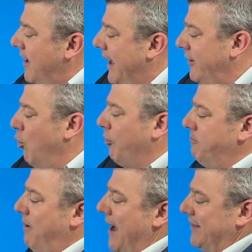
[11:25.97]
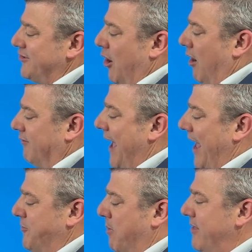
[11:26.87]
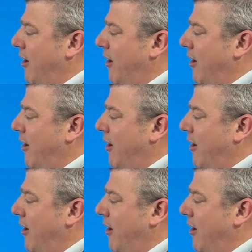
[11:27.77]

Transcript: and northern parts of Canterbury.